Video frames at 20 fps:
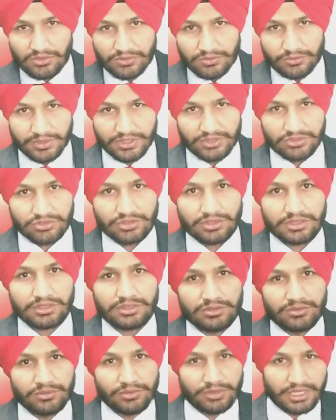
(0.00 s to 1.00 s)
which
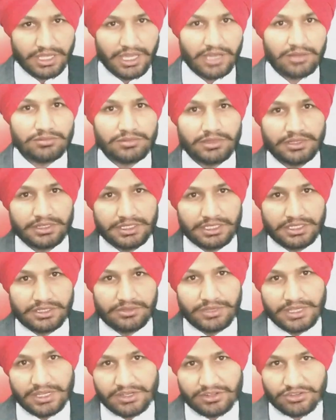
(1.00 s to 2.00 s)
vocabulary
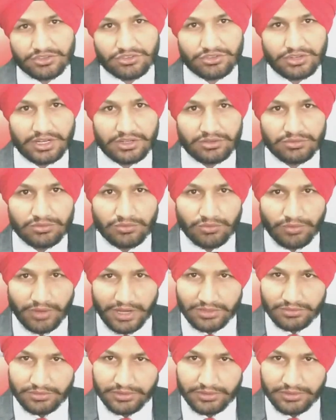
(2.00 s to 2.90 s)
we understand while